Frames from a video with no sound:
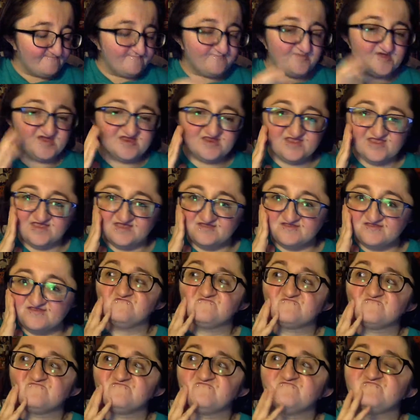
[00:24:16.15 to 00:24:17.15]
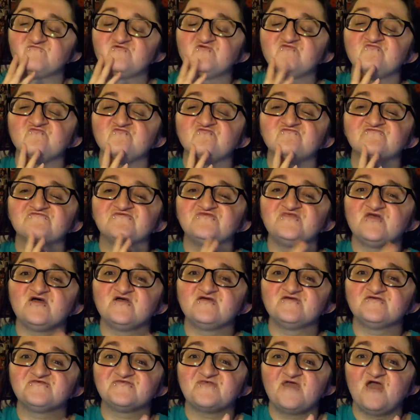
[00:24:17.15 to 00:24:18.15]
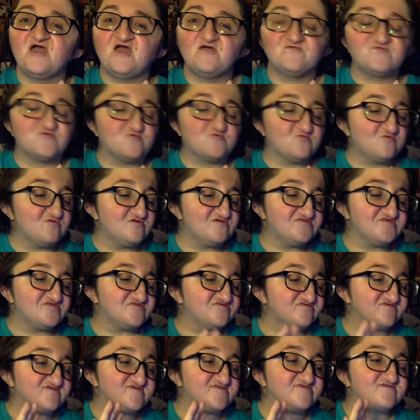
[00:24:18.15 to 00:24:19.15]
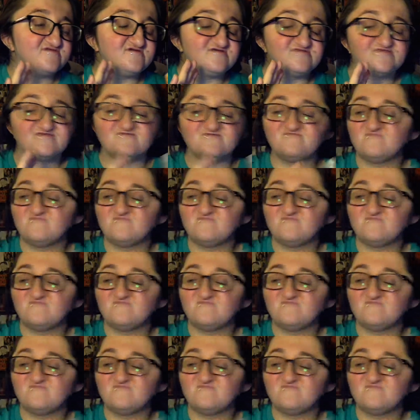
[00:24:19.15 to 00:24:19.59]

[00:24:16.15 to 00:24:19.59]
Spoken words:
but it feels nice afterwards. It's